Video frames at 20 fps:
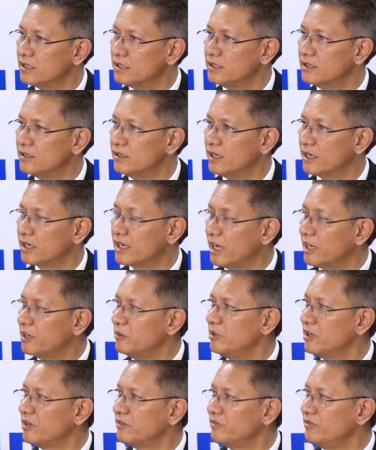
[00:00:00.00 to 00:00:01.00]
in the
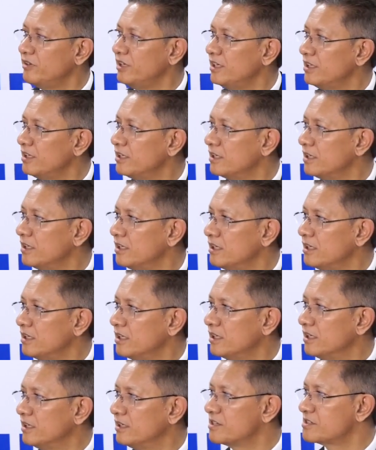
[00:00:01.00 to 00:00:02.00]
academic field
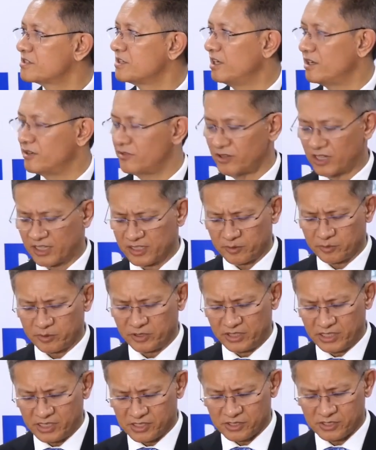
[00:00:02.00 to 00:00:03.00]
in the state of Andhra
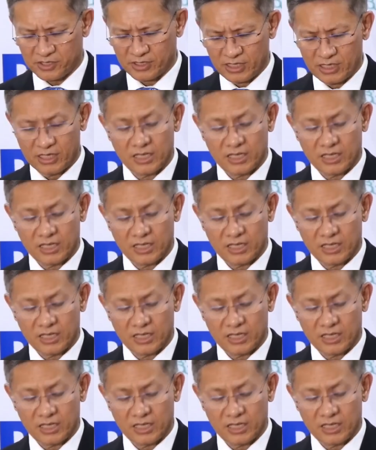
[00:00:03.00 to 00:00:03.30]
Pradesh.